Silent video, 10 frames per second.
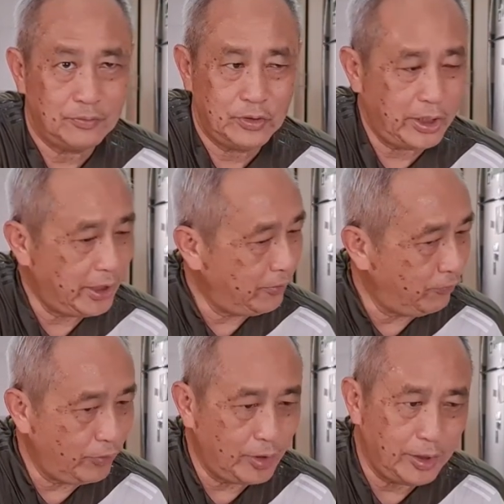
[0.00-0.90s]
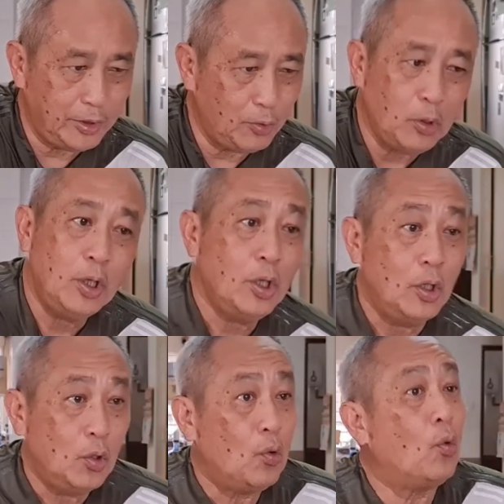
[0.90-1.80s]
They really
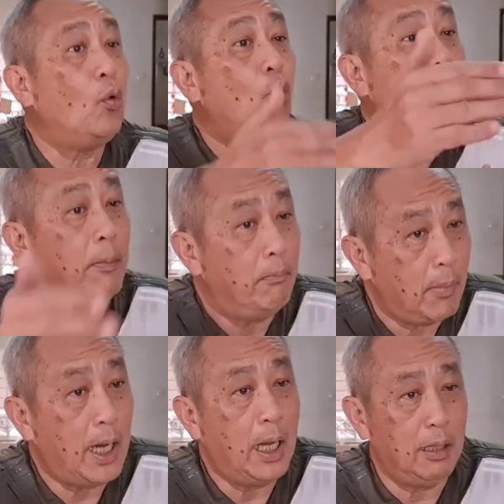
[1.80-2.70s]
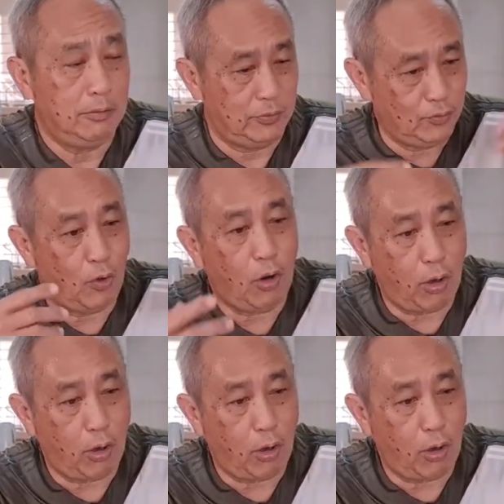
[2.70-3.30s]
go a mile to